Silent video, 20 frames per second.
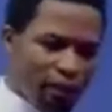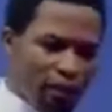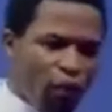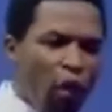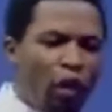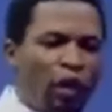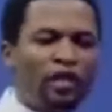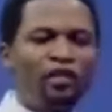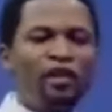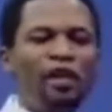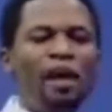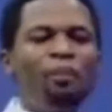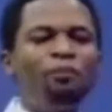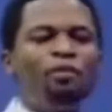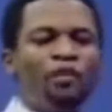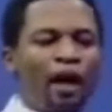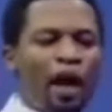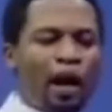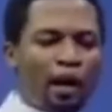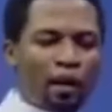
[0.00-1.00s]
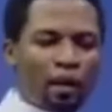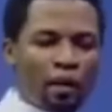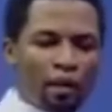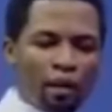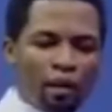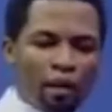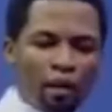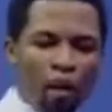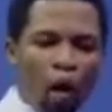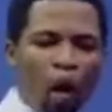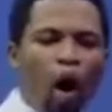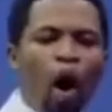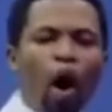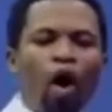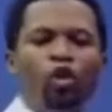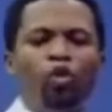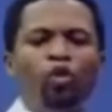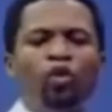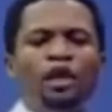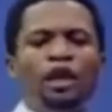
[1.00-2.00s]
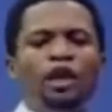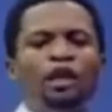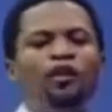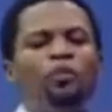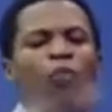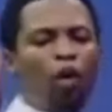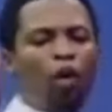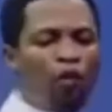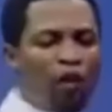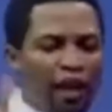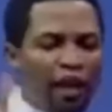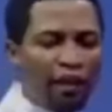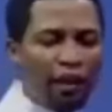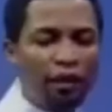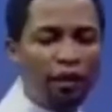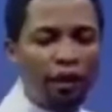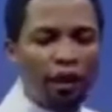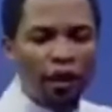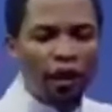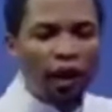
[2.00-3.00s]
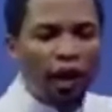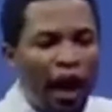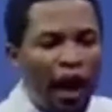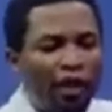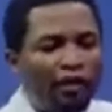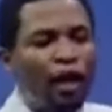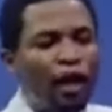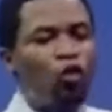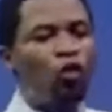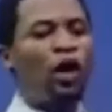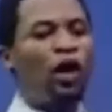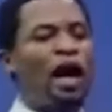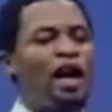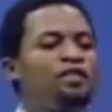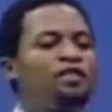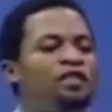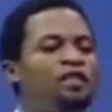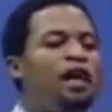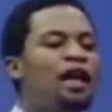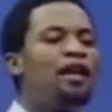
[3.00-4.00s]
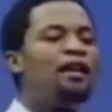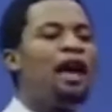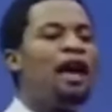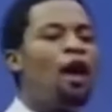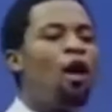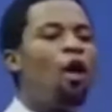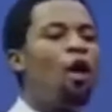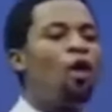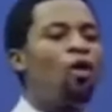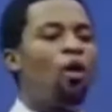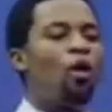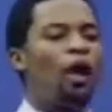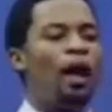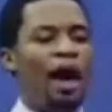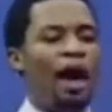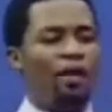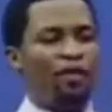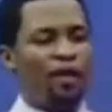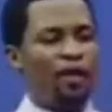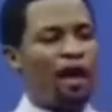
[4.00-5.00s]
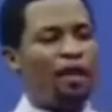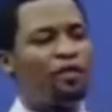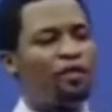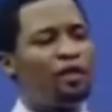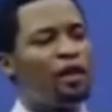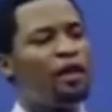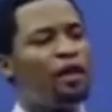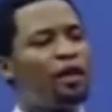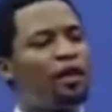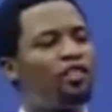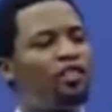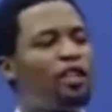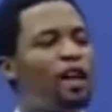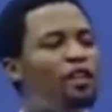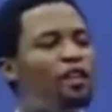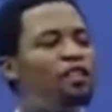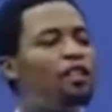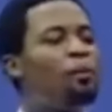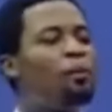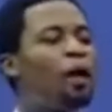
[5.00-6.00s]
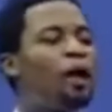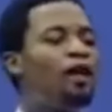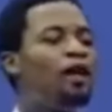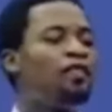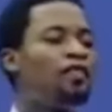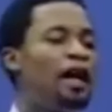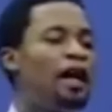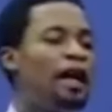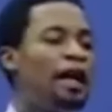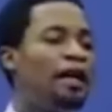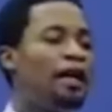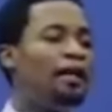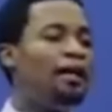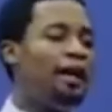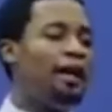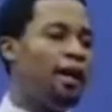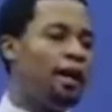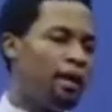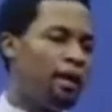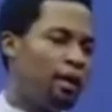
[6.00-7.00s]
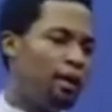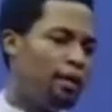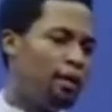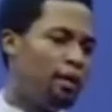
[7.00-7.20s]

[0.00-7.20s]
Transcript: For his name's sake, all you need is provided. And then you can stay there all your life and think Christianity begins and end there.